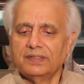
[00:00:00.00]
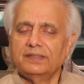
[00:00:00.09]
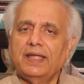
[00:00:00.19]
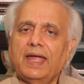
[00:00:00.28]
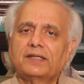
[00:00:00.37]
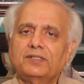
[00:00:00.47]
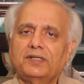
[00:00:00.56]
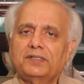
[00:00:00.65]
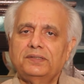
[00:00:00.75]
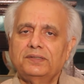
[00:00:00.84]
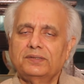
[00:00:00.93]
The
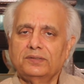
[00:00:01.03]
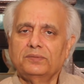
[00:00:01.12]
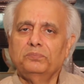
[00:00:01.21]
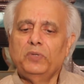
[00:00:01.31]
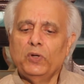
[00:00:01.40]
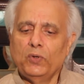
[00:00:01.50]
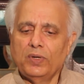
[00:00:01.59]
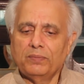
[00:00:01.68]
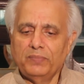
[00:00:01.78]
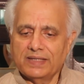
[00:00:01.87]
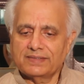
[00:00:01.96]
actor blew a
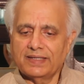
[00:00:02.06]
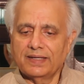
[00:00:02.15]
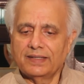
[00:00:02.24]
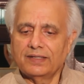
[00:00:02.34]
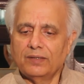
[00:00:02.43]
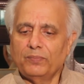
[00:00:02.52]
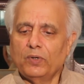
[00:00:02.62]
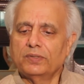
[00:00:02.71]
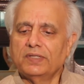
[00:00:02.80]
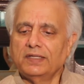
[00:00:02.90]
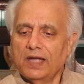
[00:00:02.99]
blessing
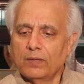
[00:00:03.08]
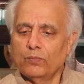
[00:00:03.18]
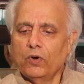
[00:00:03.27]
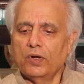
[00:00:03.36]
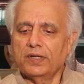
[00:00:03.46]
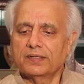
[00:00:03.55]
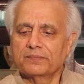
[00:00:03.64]
upon the young boy.